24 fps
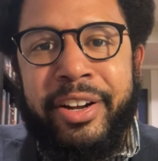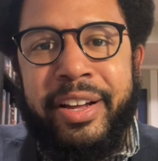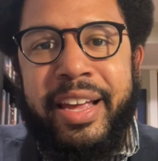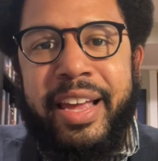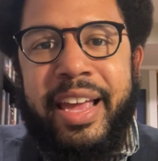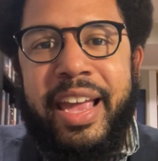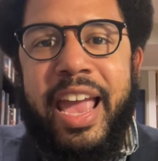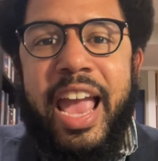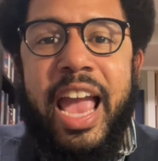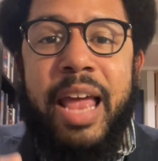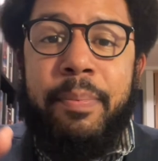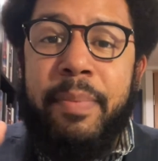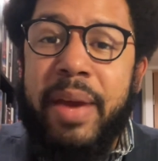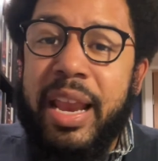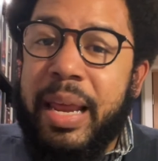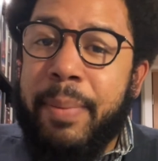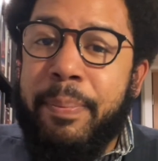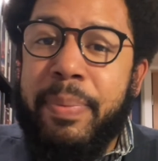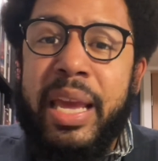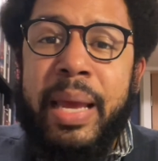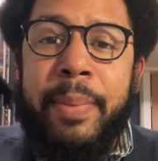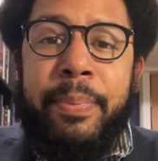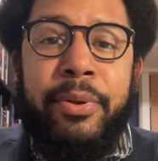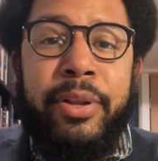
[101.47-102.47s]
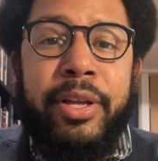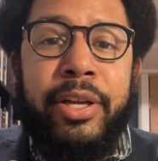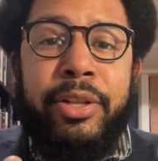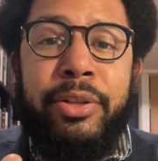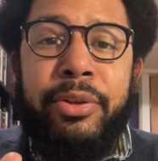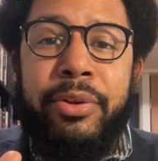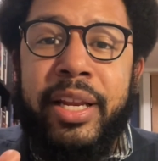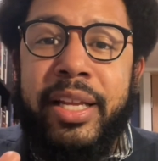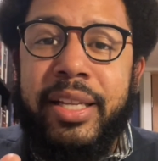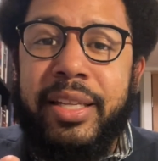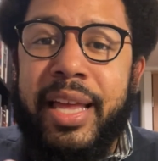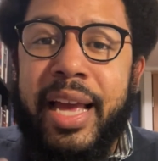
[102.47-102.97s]
and many people,
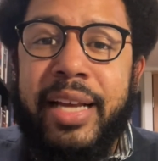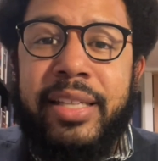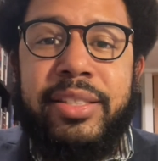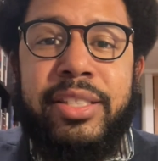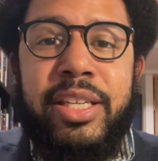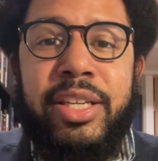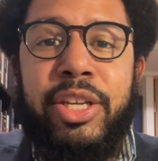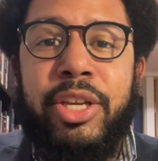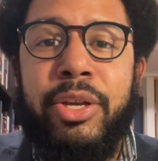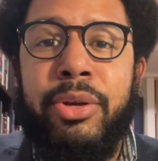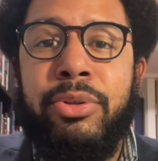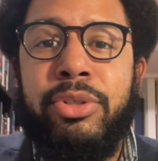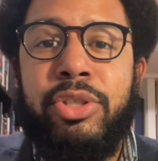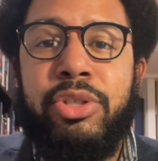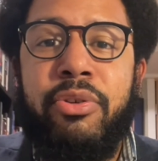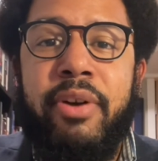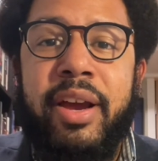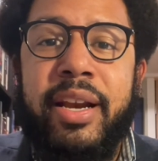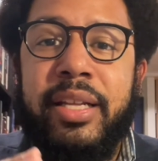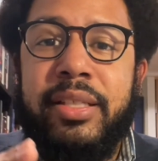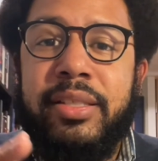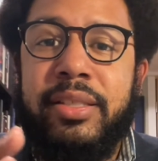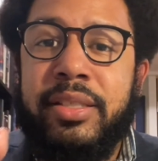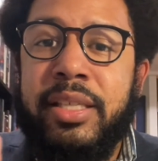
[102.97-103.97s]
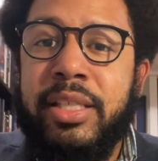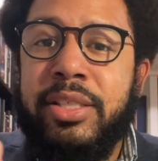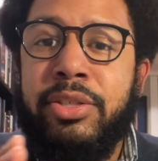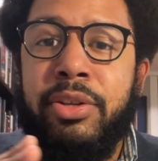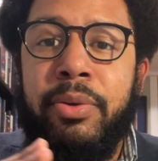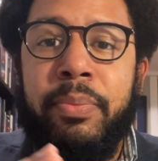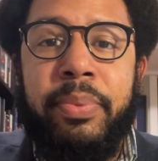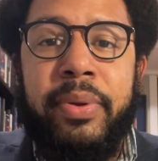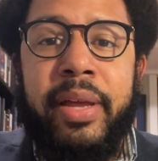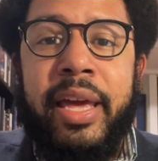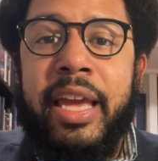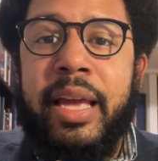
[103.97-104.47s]
including Langston Hughes, credit Sissle,
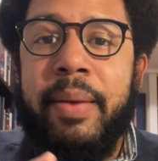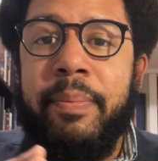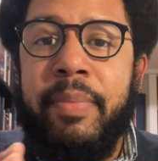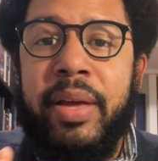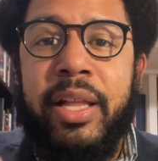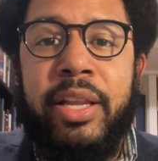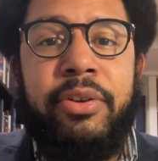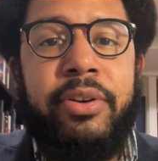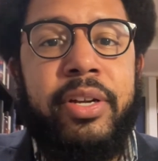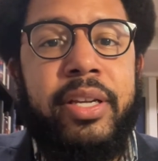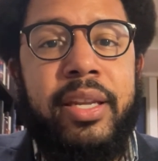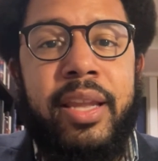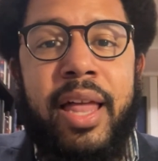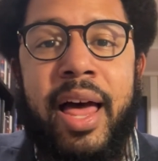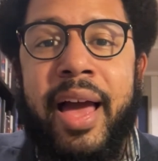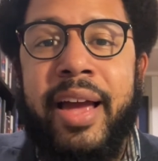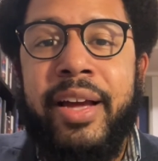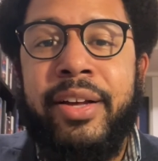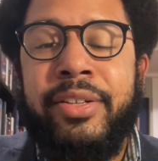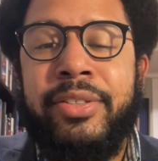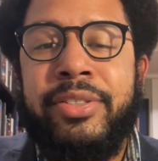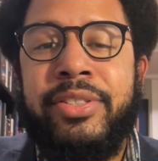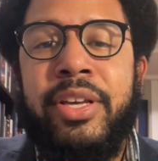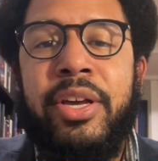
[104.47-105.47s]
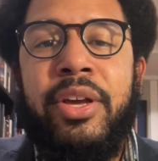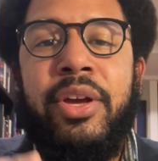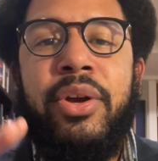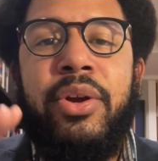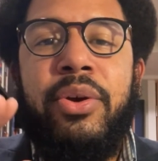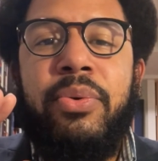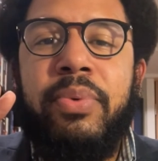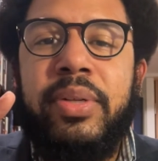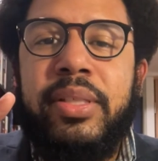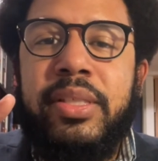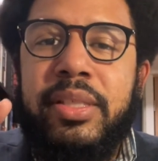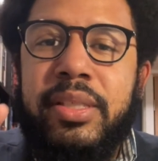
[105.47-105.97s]
Blake, Miller, and Lyles
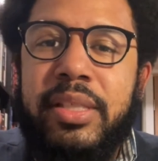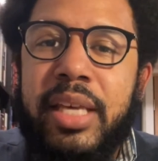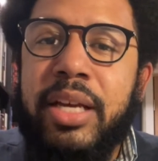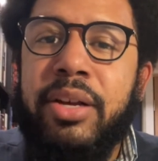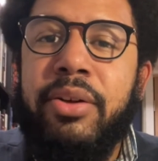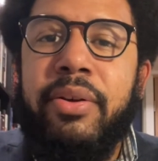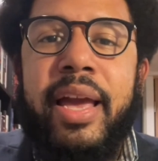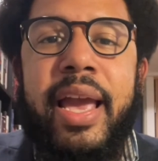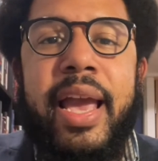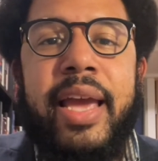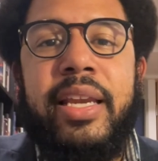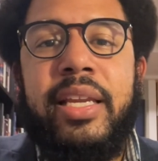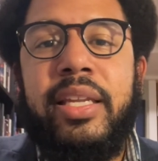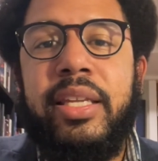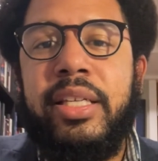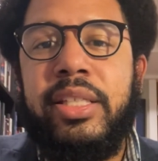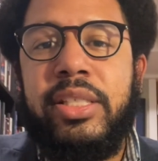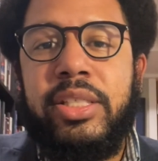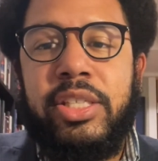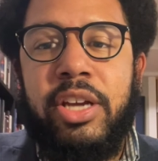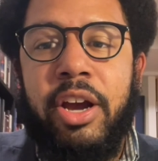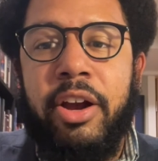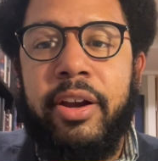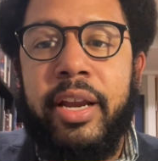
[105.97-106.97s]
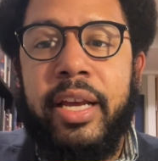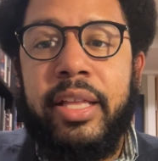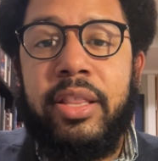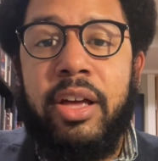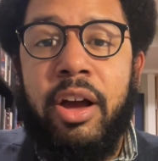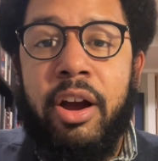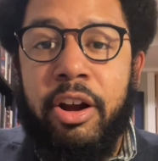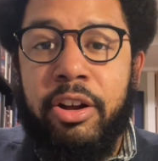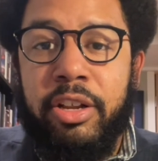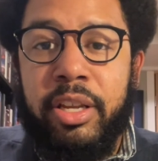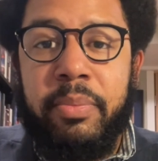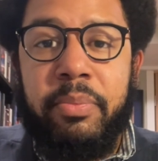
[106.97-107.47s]
with single-handedly starting the
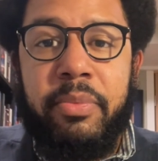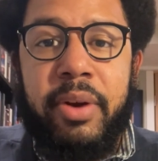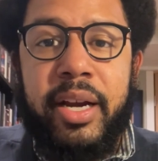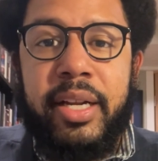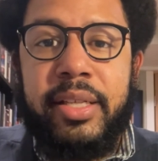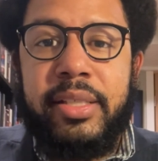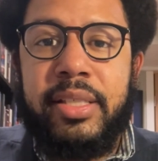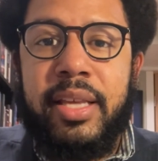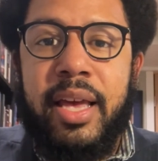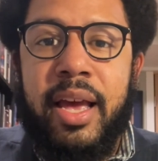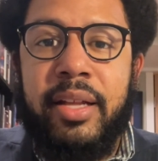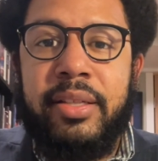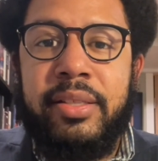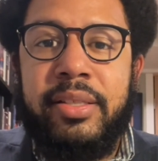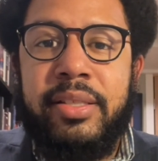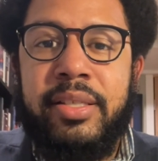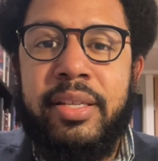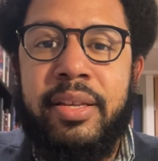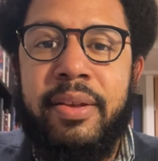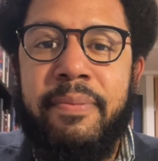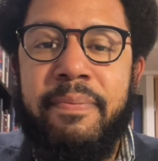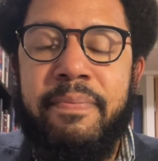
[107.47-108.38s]
Harlem Renaissance.